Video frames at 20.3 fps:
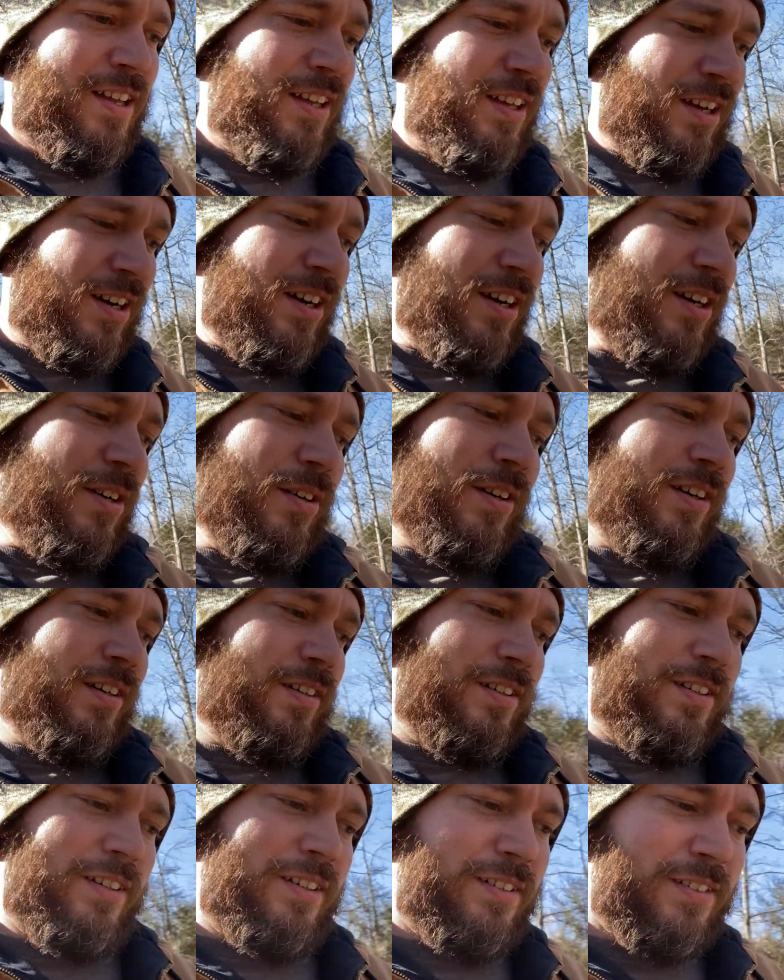our
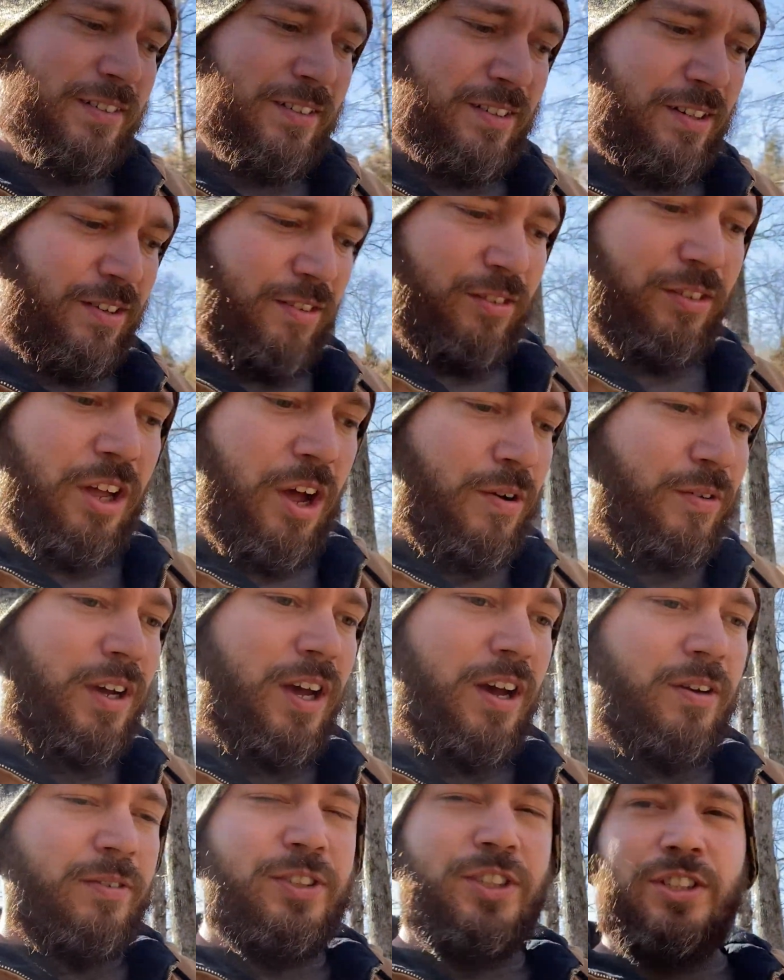
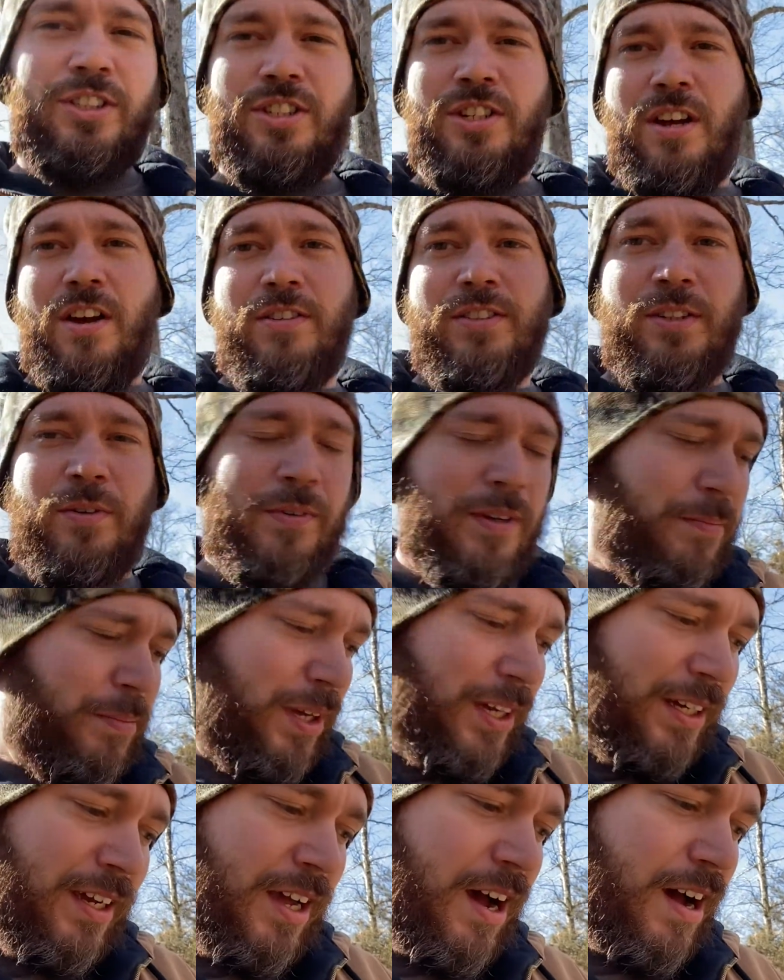logo just shows that we
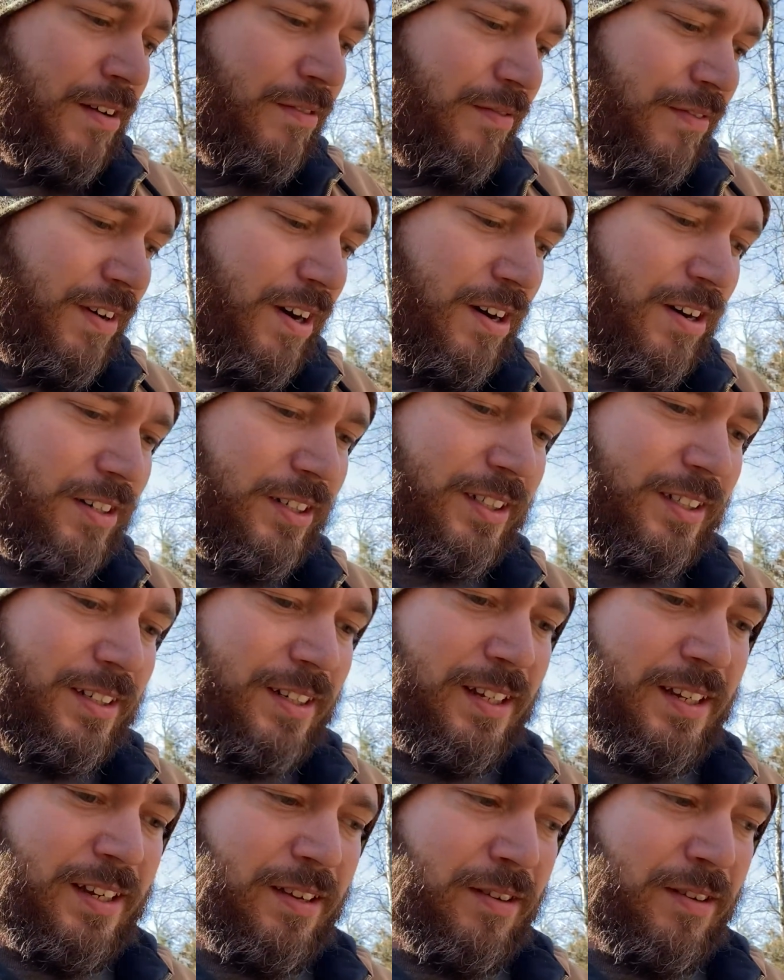put God first.